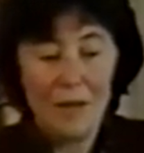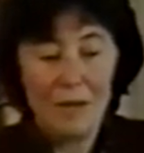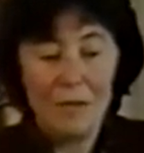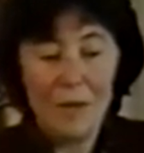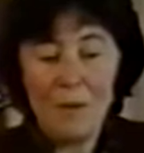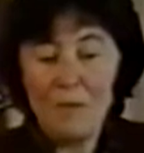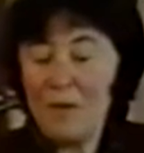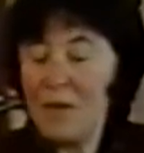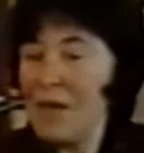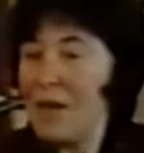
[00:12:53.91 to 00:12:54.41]

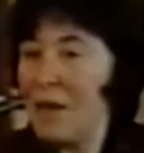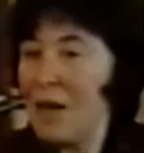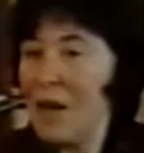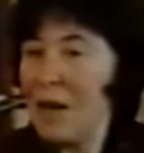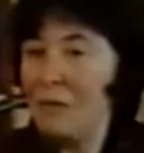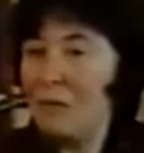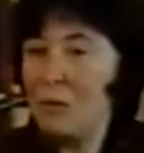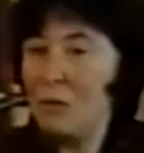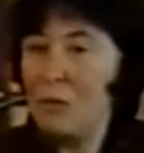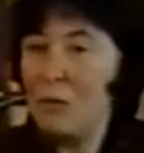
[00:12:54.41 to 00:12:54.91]
When we
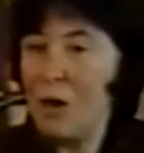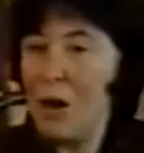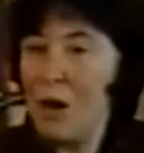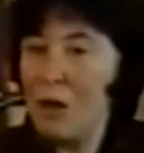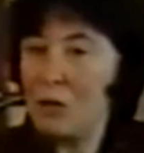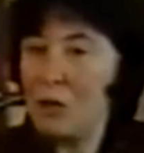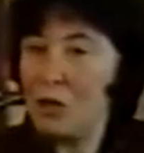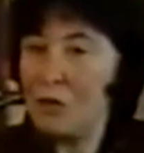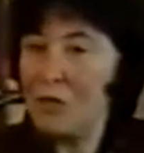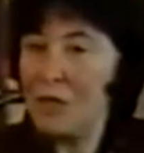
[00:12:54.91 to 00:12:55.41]
arrived to
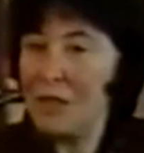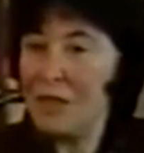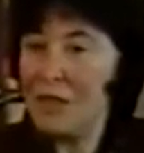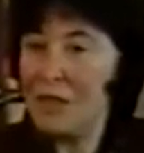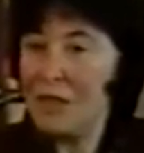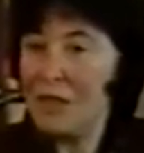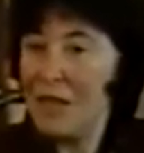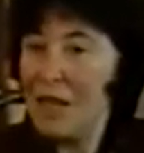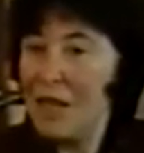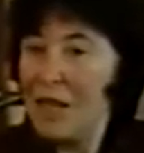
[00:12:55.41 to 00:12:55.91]

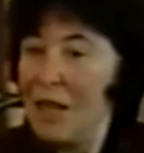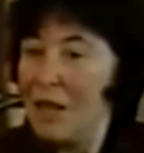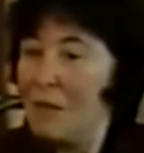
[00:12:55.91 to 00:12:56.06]
Auschwitz,